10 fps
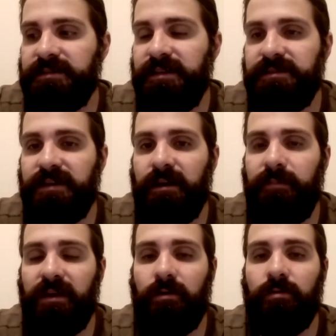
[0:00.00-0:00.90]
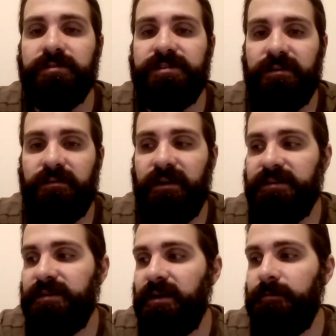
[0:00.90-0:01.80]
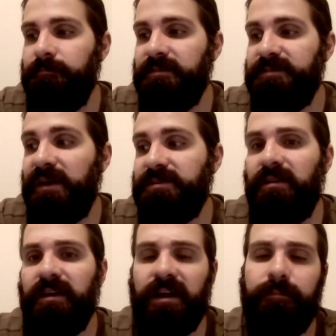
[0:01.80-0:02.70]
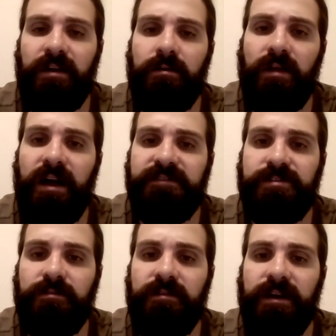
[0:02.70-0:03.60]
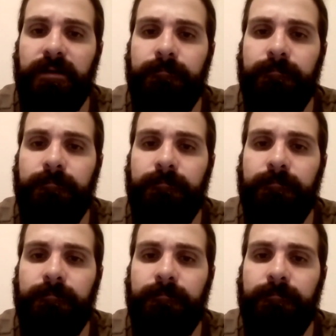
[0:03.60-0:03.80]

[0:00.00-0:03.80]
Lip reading: this is going to be a whole series. It's basically going to be her life story.